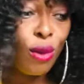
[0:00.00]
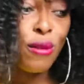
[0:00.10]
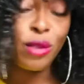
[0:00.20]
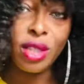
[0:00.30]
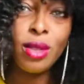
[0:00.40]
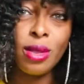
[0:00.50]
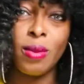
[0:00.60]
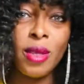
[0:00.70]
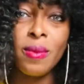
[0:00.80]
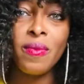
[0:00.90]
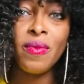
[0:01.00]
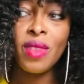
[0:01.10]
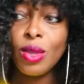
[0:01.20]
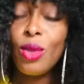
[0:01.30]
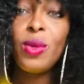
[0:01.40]
funny to me.
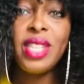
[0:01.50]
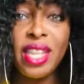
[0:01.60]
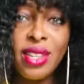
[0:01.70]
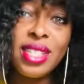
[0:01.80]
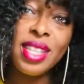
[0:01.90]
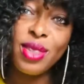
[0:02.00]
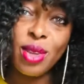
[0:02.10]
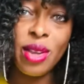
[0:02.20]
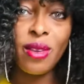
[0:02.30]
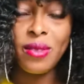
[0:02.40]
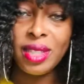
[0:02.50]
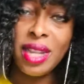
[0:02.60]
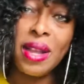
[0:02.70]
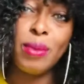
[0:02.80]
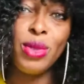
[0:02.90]
So what are you going to say to your girlfriend
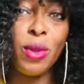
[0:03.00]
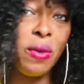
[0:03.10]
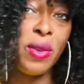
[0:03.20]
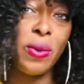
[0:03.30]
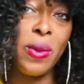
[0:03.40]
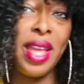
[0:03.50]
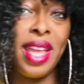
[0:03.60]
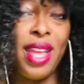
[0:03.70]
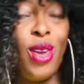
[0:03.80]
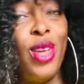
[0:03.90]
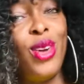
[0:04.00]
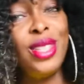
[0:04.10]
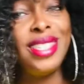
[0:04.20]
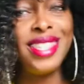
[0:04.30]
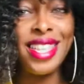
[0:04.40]
now? I'm sorry, all
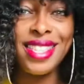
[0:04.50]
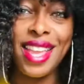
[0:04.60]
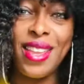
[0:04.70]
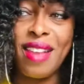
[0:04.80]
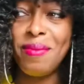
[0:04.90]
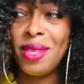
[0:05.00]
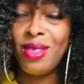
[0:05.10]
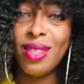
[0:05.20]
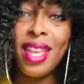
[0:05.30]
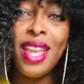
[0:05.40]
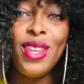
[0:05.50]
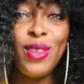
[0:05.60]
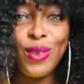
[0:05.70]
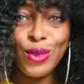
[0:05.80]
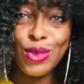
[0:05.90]
these days that you have been, you
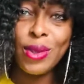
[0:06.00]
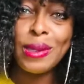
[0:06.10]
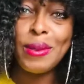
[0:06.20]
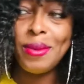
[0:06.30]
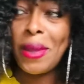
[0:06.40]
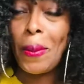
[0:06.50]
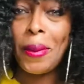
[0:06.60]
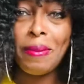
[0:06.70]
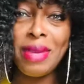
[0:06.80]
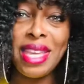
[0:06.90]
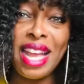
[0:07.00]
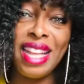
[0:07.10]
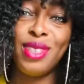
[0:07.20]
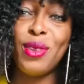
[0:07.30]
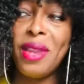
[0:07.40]
know, struggling with me, helping me.
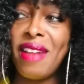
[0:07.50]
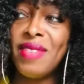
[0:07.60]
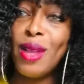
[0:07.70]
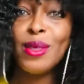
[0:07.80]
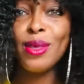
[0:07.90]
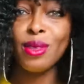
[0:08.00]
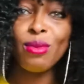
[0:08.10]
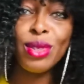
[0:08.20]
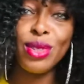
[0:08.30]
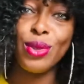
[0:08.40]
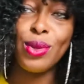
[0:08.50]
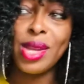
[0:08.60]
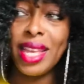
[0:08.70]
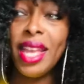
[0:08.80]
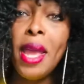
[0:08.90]
Sorry, I've now seen somebody.
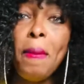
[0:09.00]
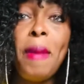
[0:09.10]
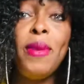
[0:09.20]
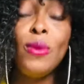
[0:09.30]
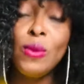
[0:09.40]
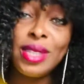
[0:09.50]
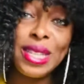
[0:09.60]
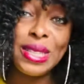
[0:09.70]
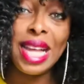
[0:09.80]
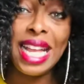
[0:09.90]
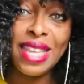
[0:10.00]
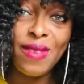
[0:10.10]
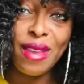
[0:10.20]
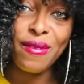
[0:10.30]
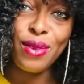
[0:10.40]
Maybe you settle her, give
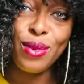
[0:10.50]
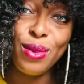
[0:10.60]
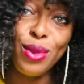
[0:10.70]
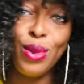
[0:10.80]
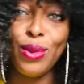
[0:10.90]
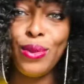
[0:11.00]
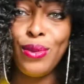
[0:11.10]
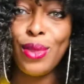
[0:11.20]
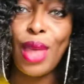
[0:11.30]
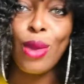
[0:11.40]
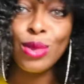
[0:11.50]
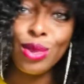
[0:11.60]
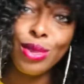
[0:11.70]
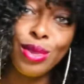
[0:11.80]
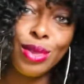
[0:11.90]
her a few
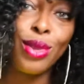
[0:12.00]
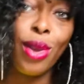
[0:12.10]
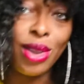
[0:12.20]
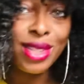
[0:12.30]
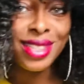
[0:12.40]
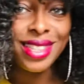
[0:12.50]
thousand dollars.